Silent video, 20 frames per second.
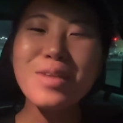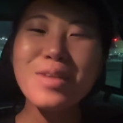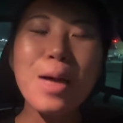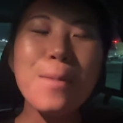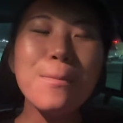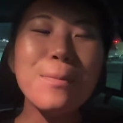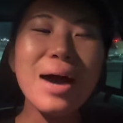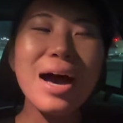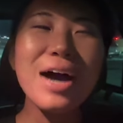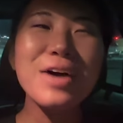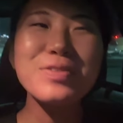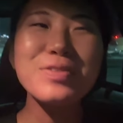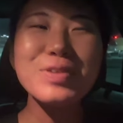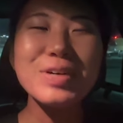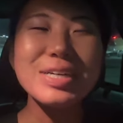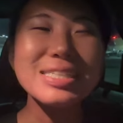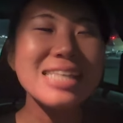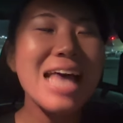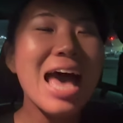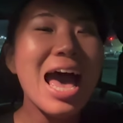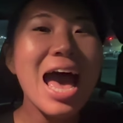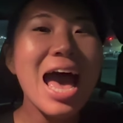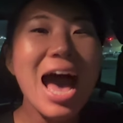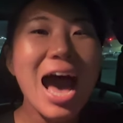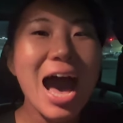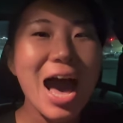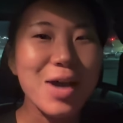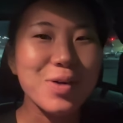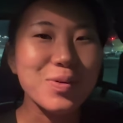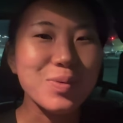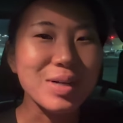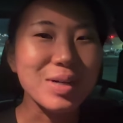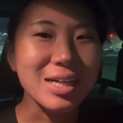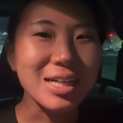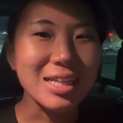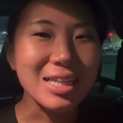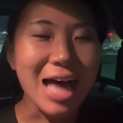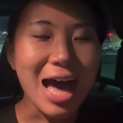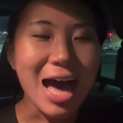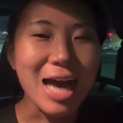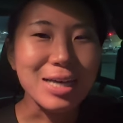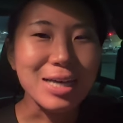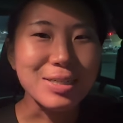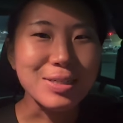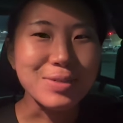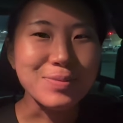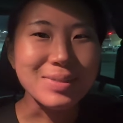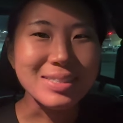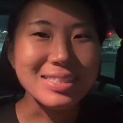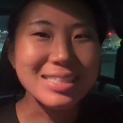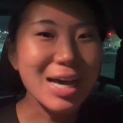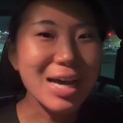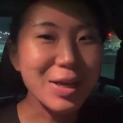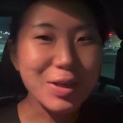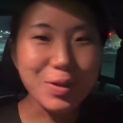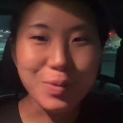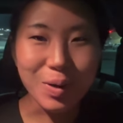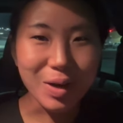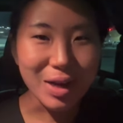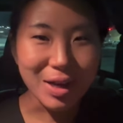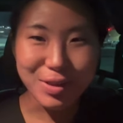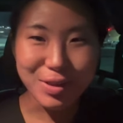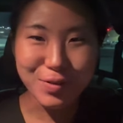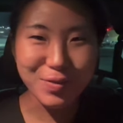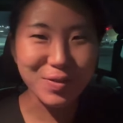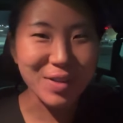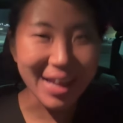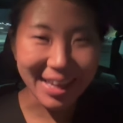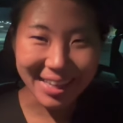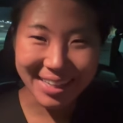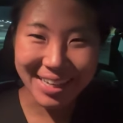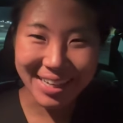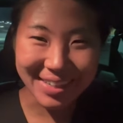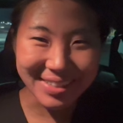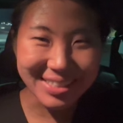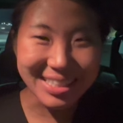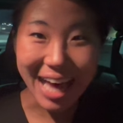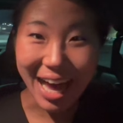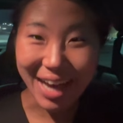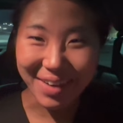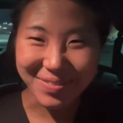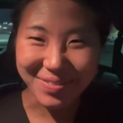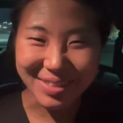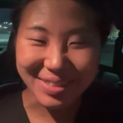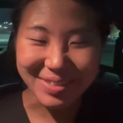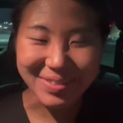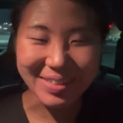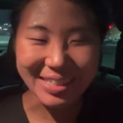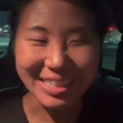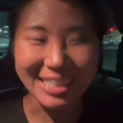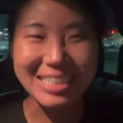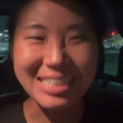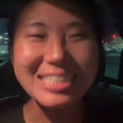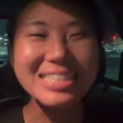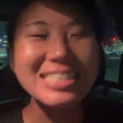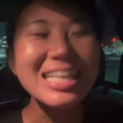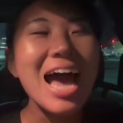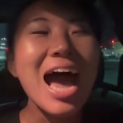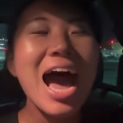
But of course, I will um, tell you all how the vlog goes afterwards.